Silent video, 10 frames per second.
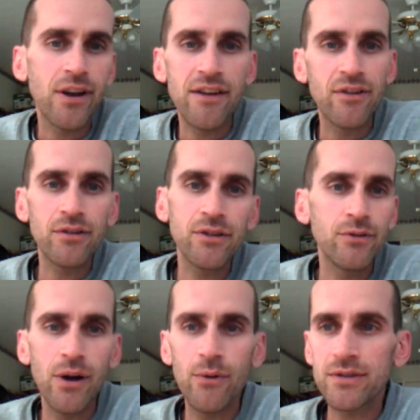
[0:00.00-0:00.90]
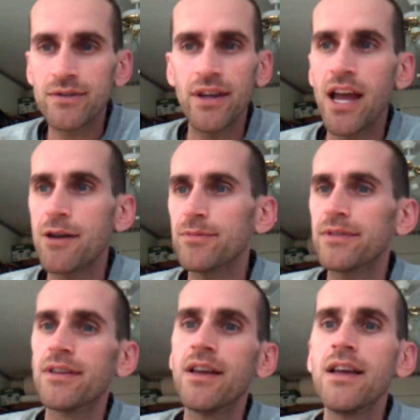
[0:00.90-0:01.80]
Don't have no clue what, what's going to
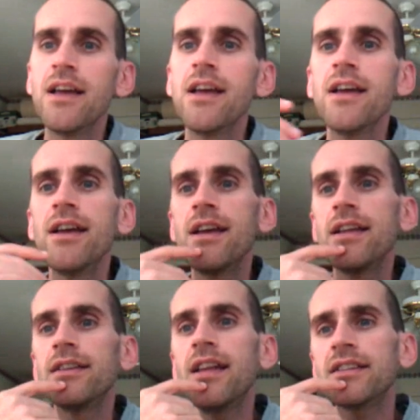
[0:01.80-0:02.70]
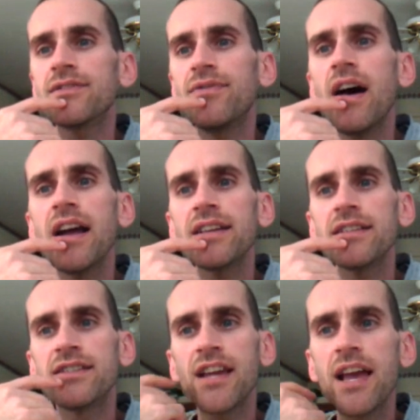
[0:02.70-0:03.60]
happen. Next
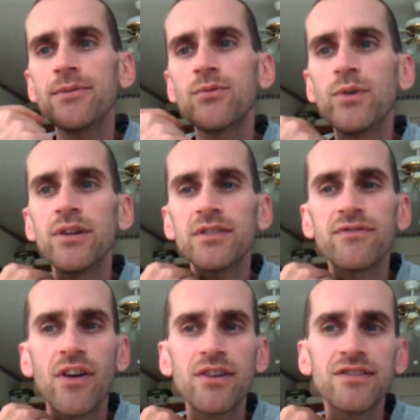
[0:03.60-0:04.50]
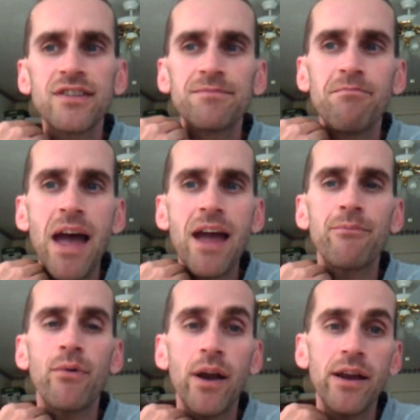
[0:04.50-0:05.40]
fight, James Wilks versus
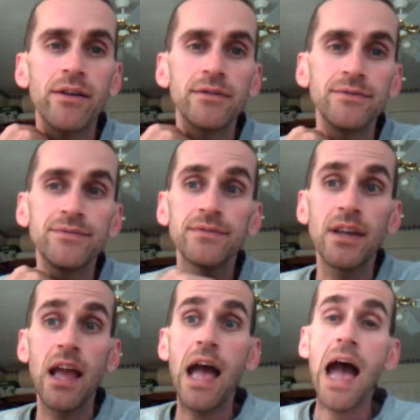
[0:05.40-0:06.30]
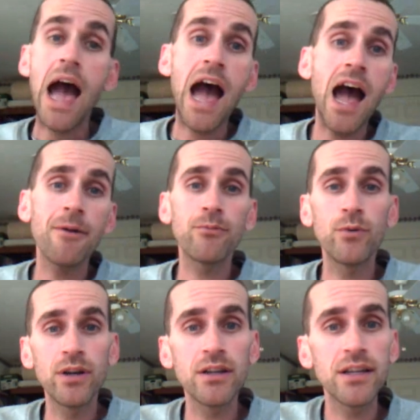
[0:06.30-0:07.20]
Matt Brown.
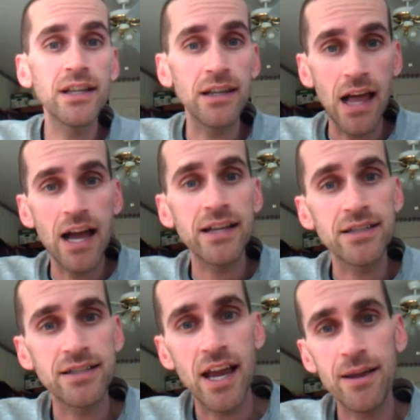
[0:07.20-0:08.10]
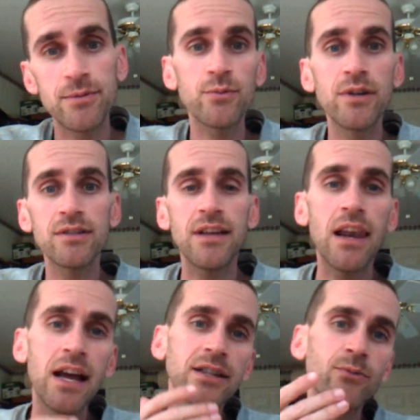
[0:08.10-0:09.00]
I'm really like James Wilks.
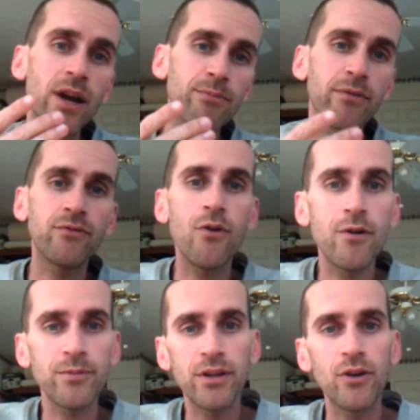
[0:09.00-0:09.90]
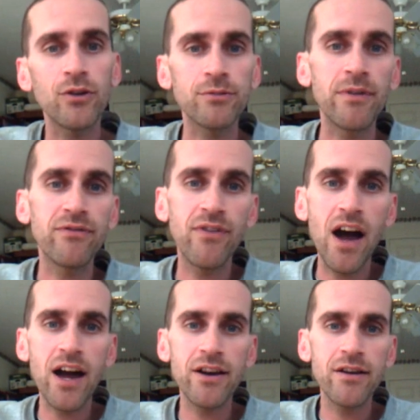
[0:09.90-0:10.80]
I like the way he performed on The Ultimate
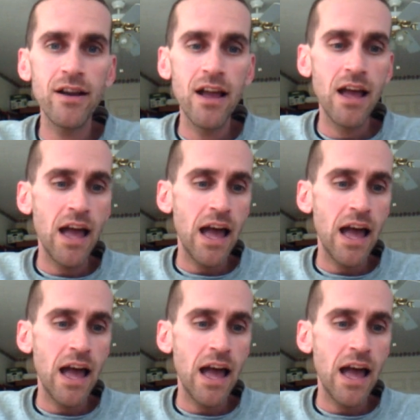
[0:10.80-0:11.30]
Fighter.